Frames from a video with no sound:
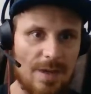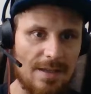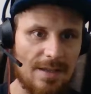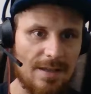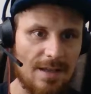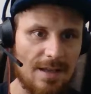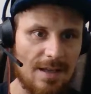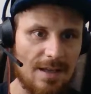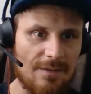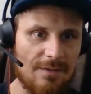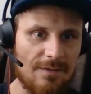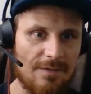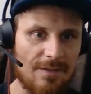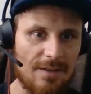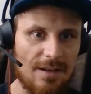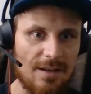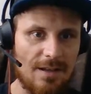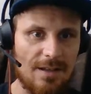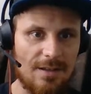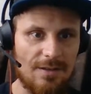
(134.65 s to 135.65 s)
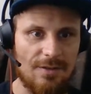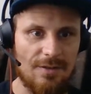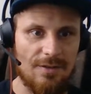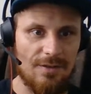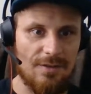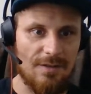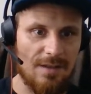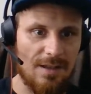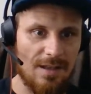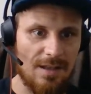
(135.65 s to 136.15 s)
to myself, and let's
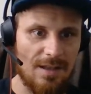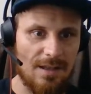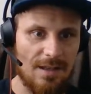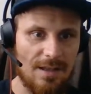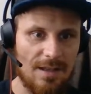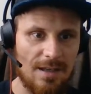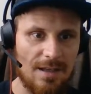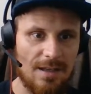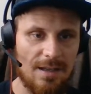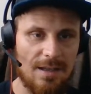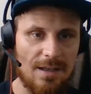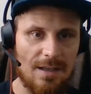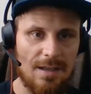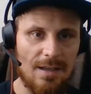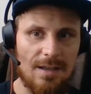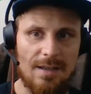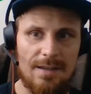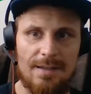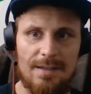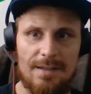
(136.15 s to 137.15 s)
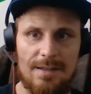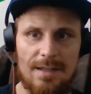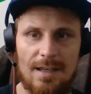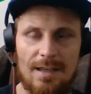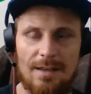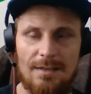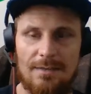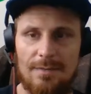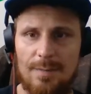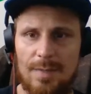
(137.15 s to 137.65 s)
just take it like
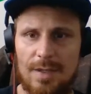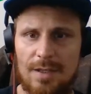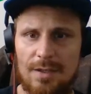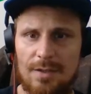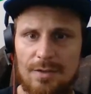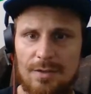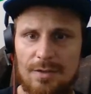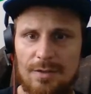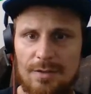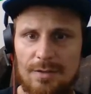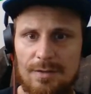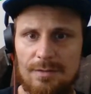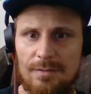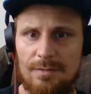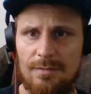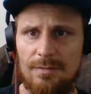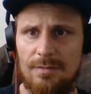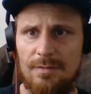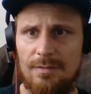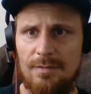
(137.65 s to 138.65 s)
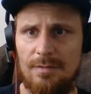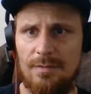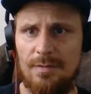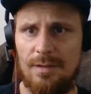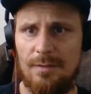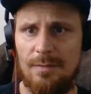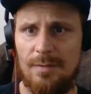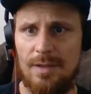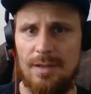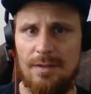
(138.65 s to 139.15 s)
save picture,
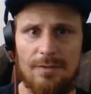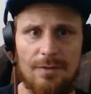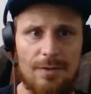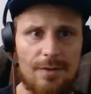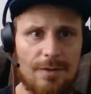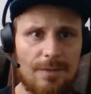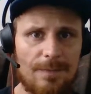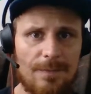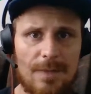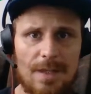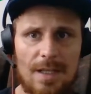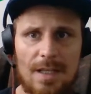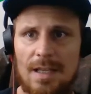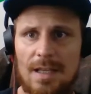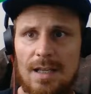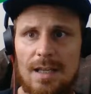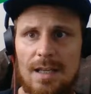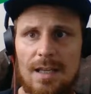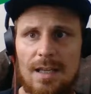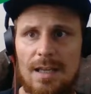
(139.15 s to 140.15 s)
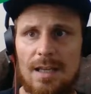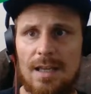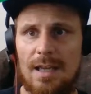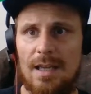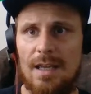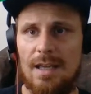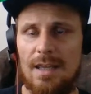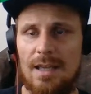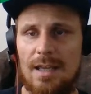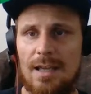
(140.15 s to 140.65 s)
whatever.
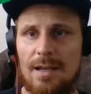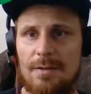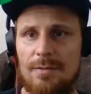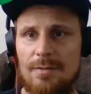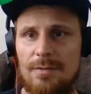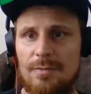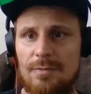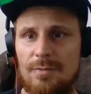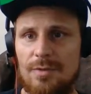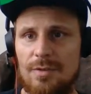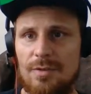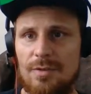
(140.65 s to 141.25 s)
And now you